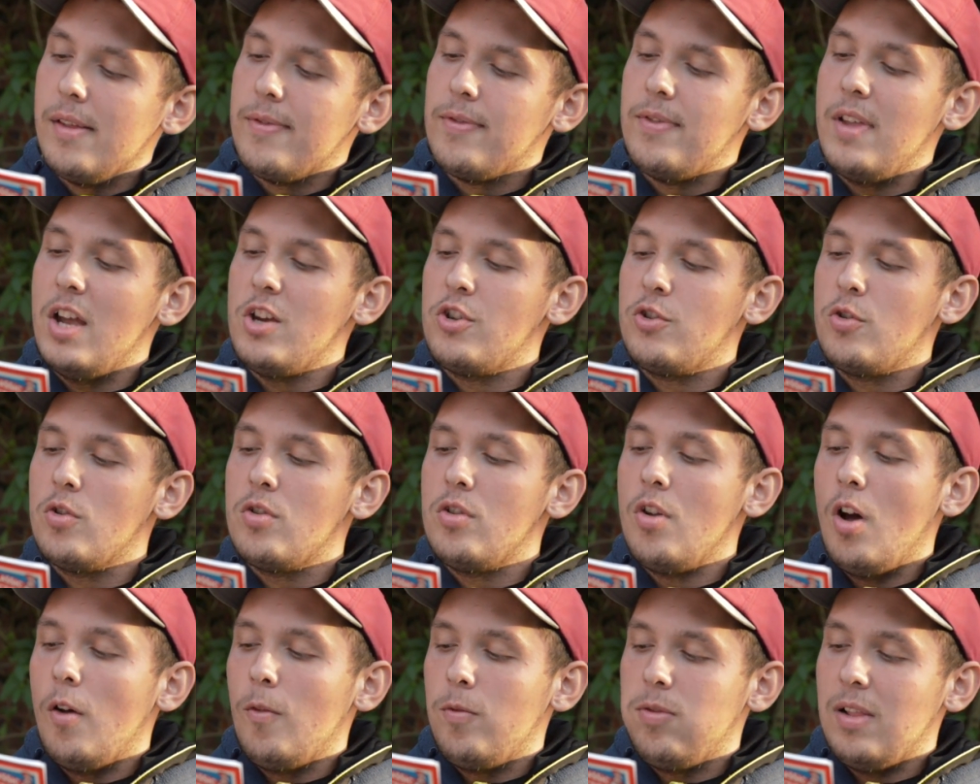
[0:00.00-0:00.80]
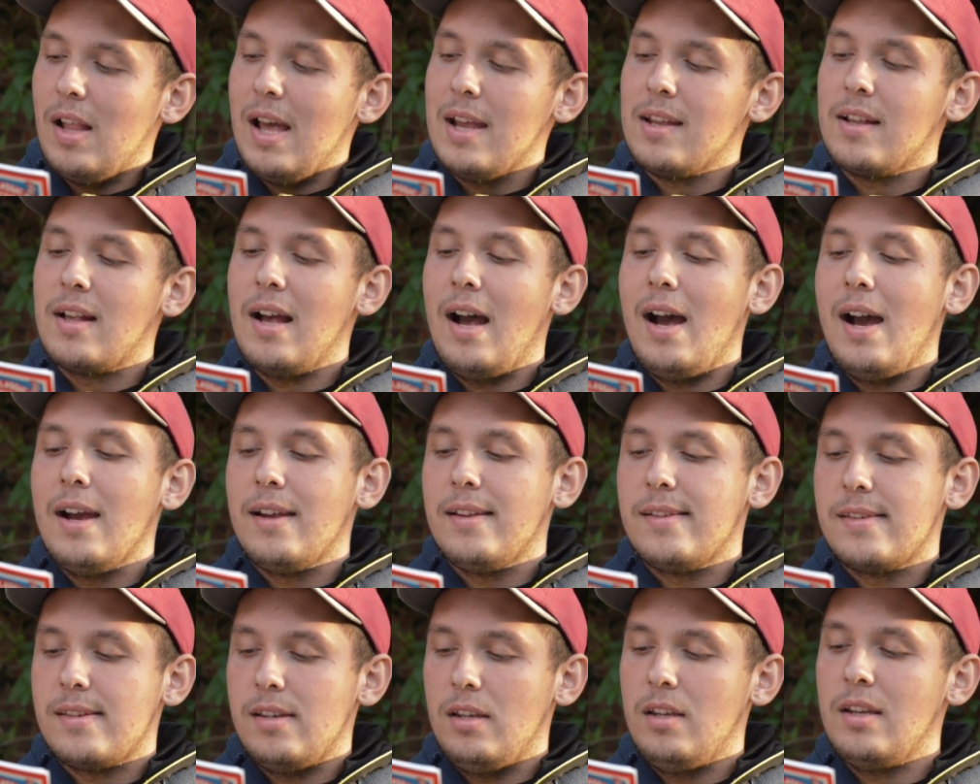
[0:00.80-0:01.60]
"They should not fly
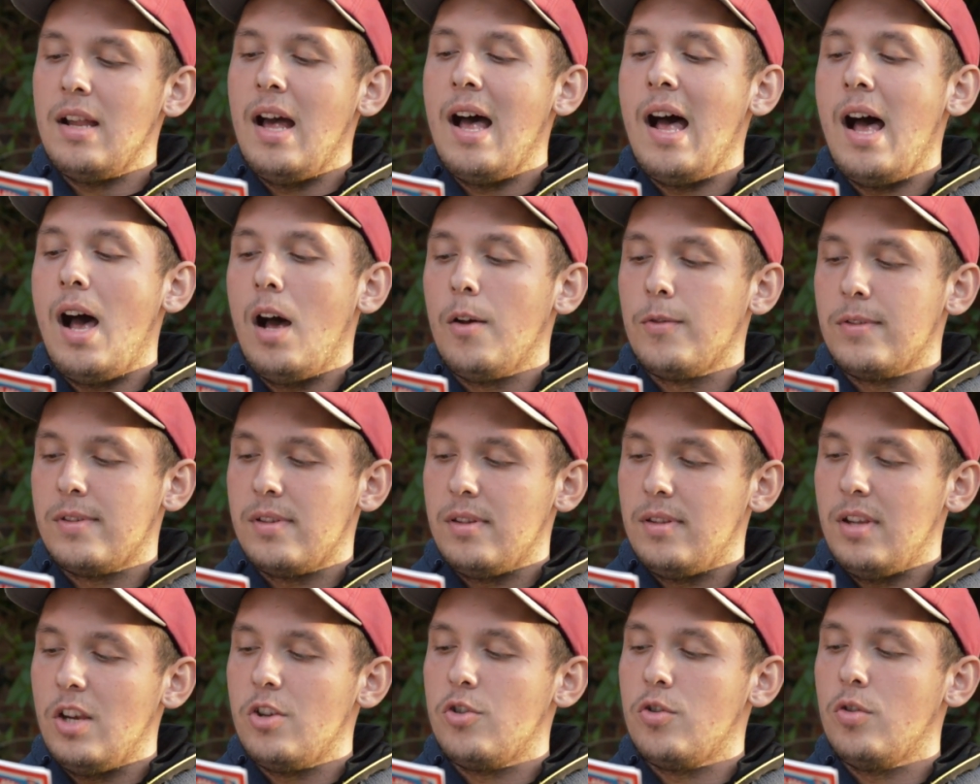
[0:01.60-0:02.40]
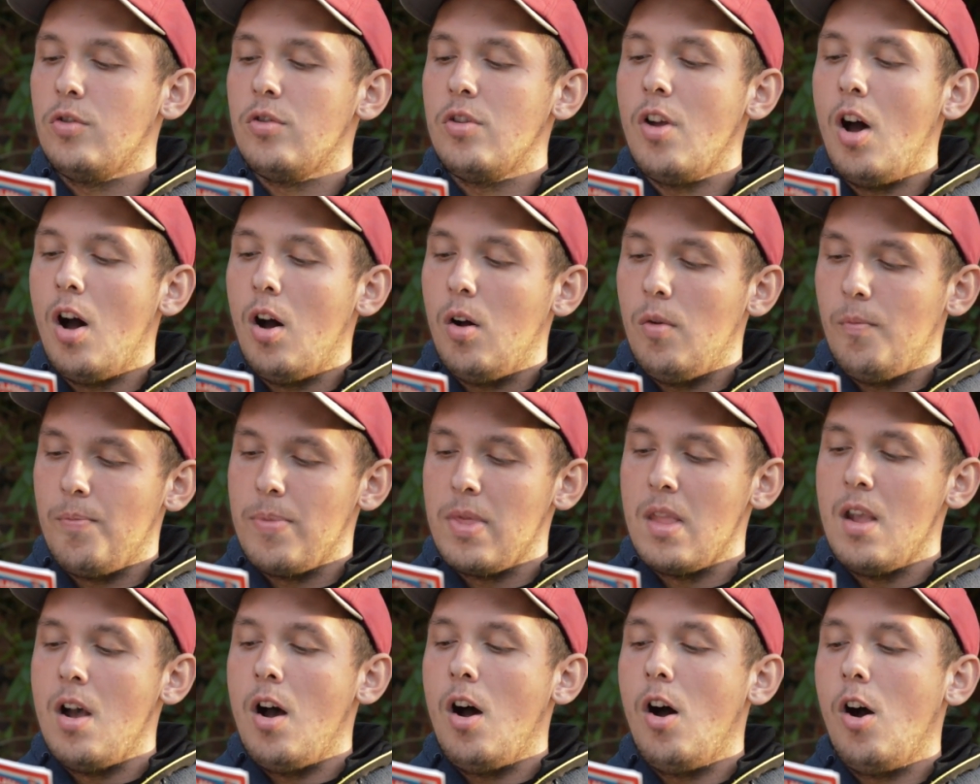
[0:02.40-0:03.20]
kites in a house, they should not.
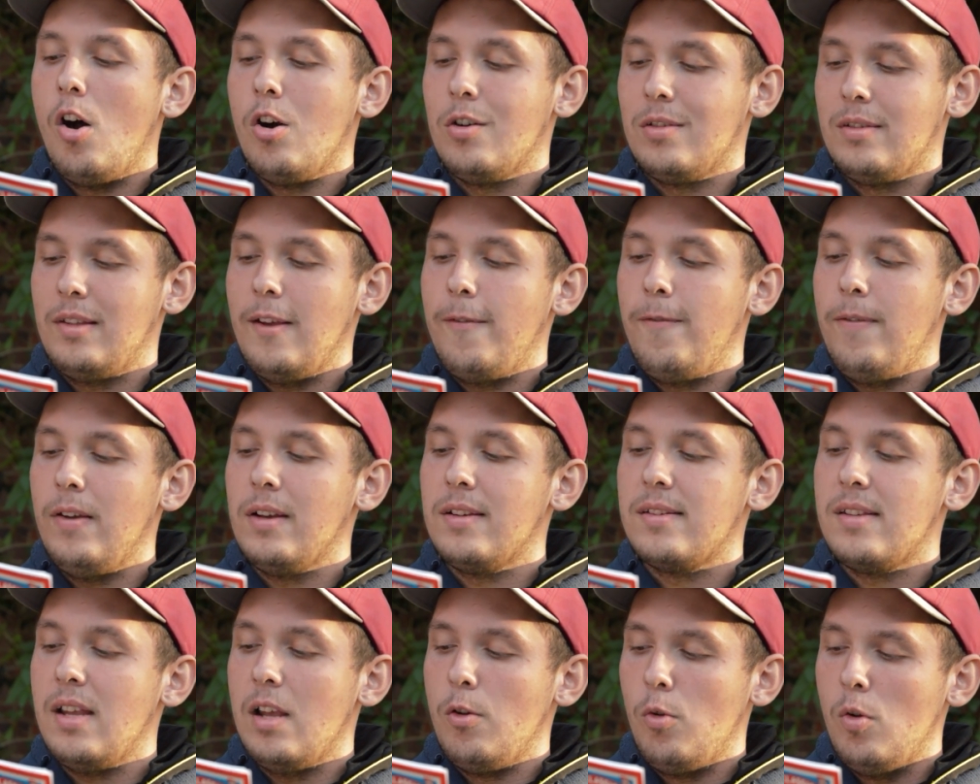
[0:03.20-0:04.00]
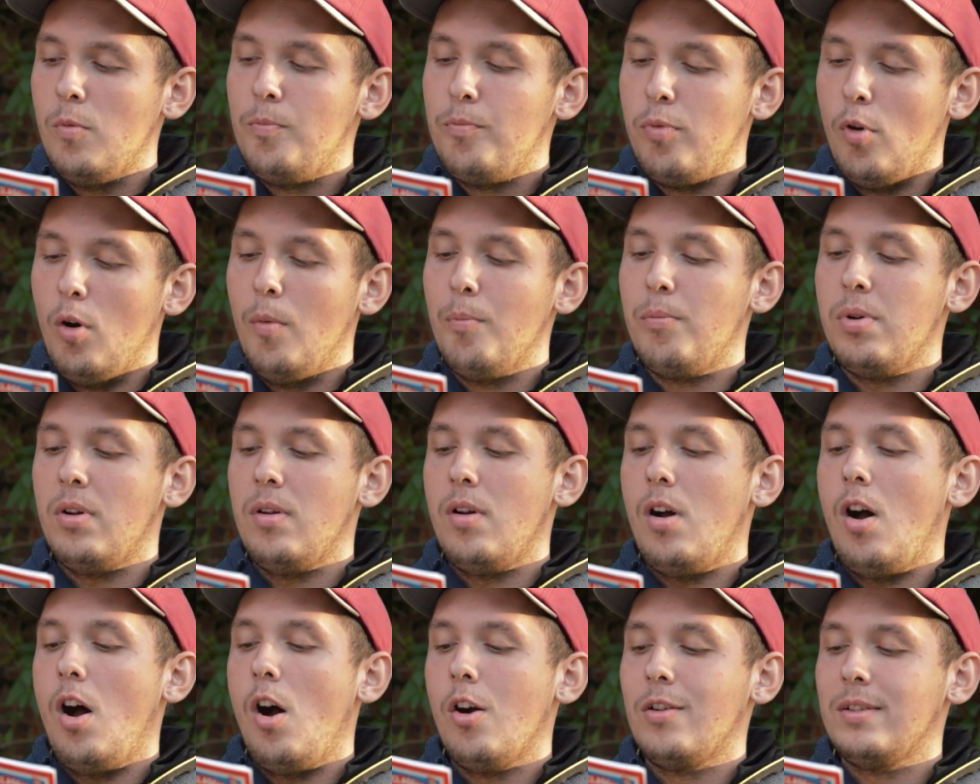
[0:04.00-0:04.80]
Oh, the things they will pump.
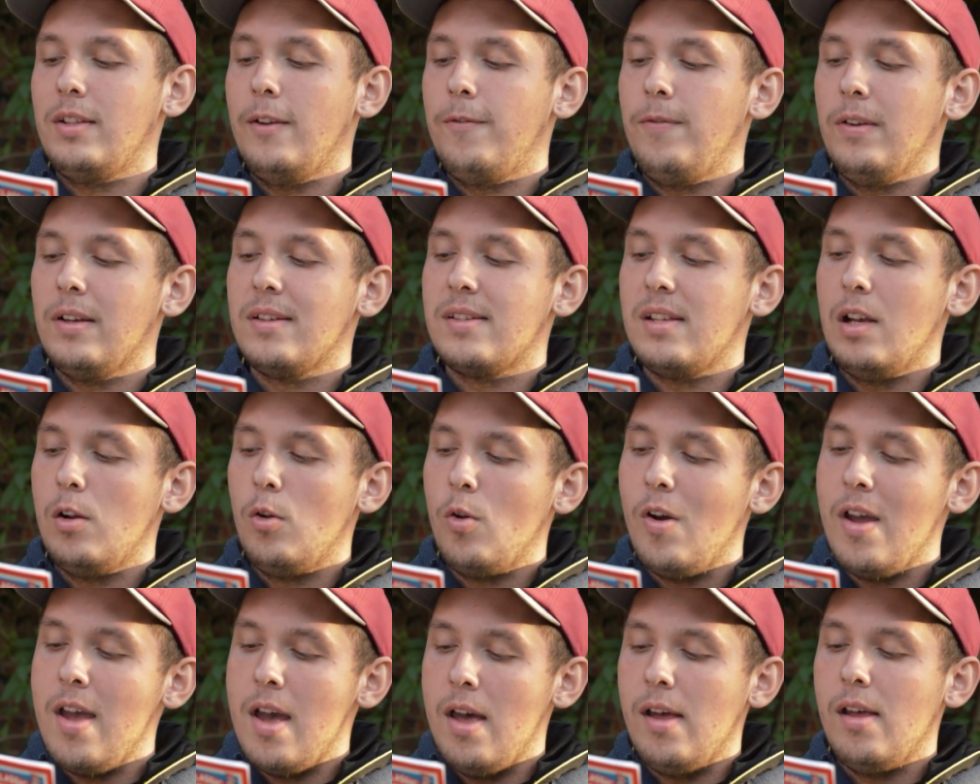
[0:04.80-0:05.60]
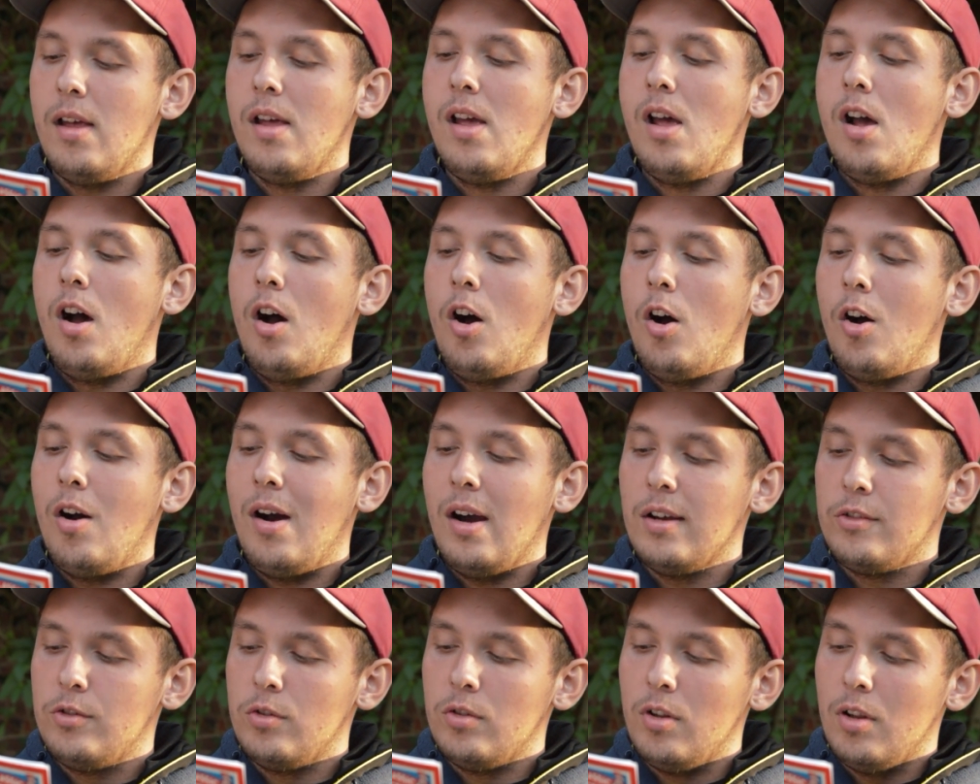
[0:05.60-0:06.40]
Oh, the things they will hit. Oh,
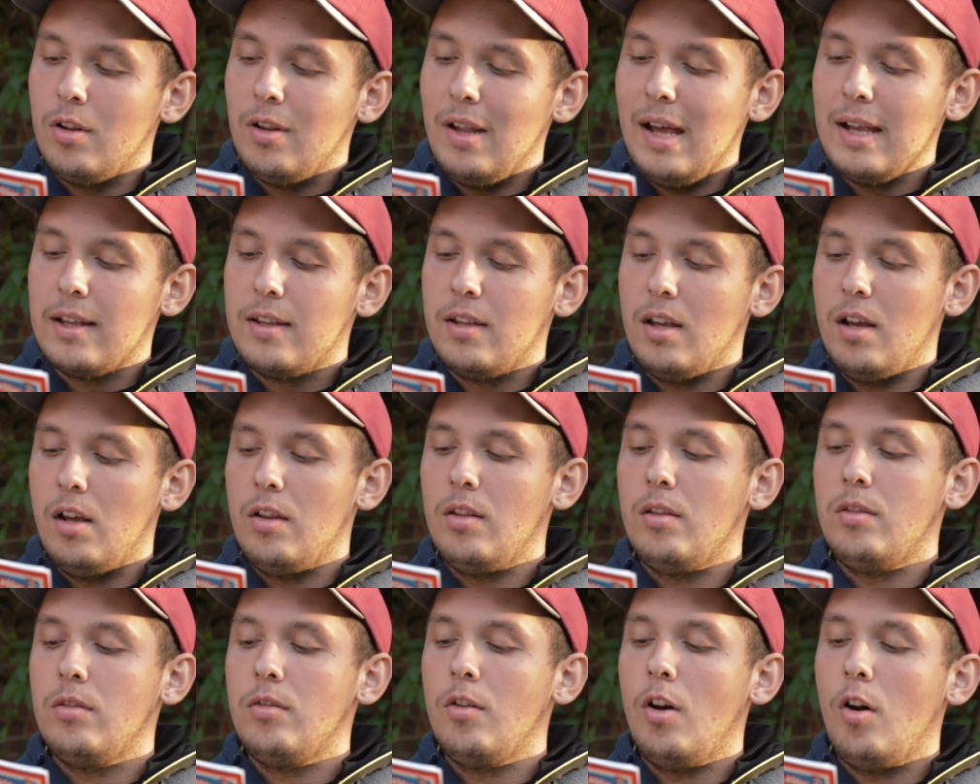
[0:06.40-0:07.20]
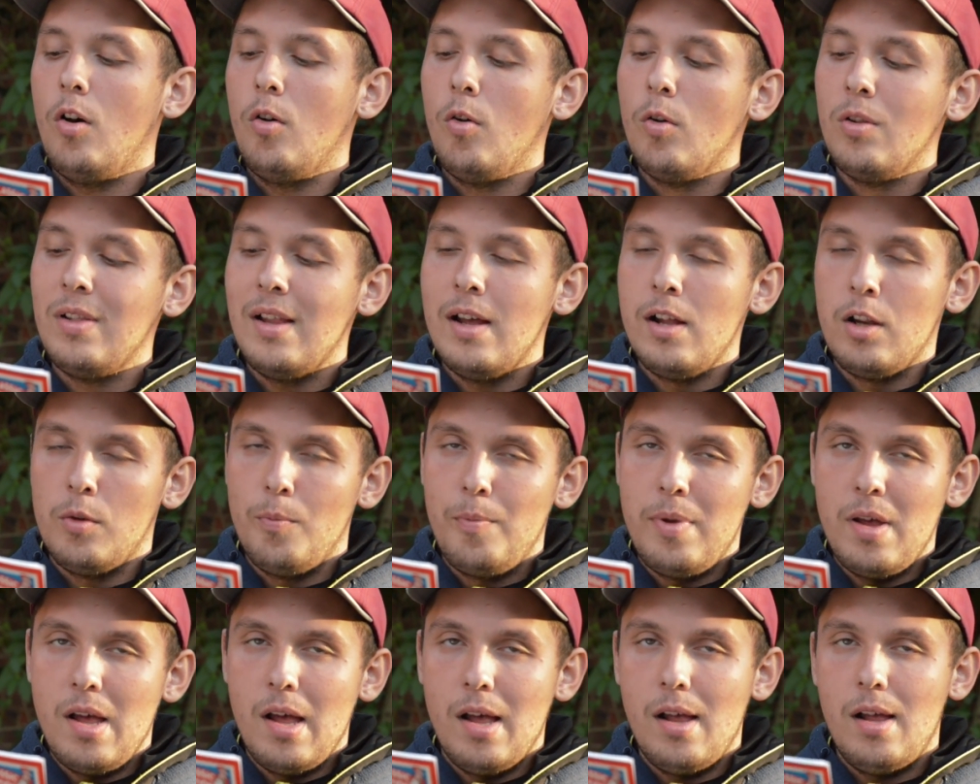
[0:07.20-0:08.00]
I do not like it, not a little
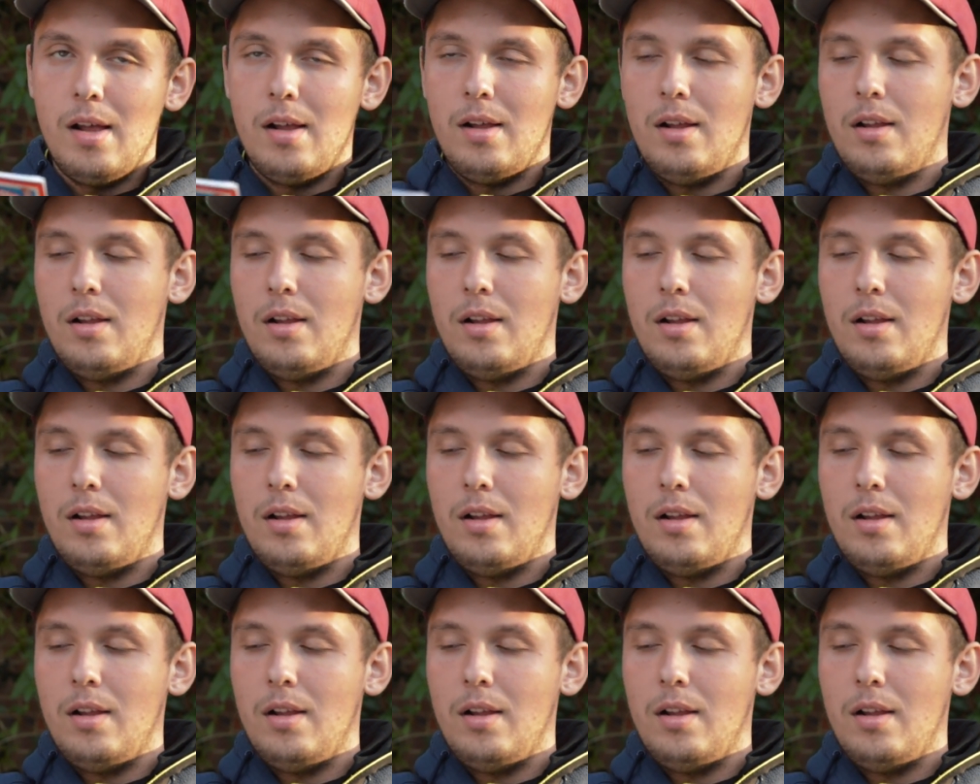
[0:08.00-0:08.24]
bit."